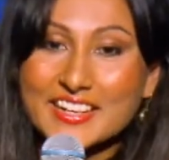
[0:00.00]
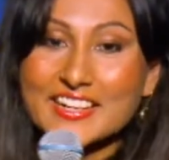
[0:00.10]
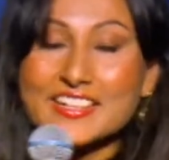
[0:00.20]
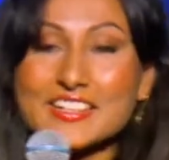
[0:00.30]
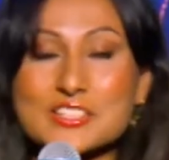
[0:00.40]

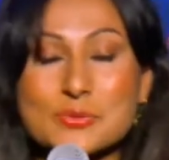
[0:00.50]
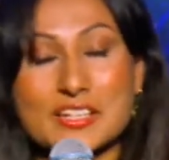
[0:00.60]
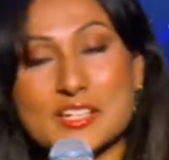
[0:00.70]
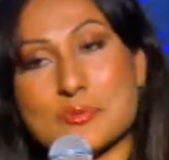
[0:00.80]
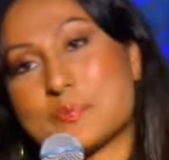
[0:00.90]
It's
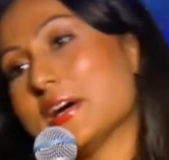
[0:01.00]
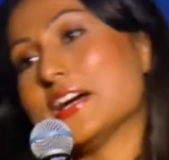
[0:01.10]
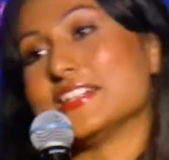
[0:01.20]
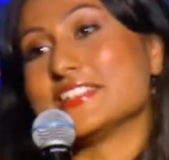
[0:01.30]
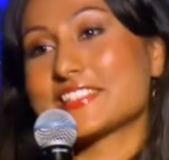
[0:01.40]
weird,
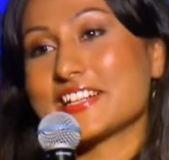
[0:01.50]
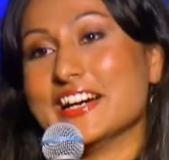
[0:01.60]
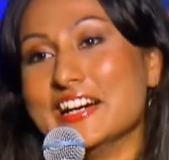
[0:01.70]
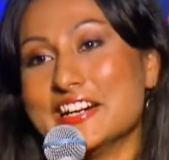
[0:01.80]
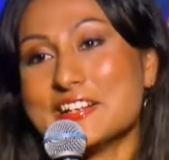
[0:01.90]
but
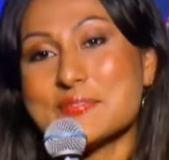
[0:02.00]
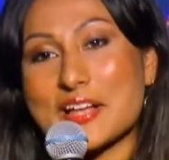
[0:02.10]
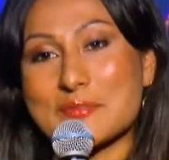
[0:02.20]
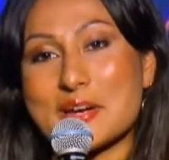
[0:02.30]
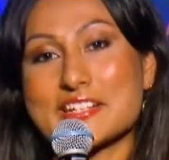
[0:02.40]

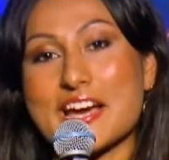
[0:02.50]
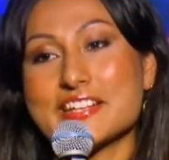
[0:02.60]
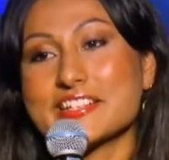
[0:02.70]
like my dad,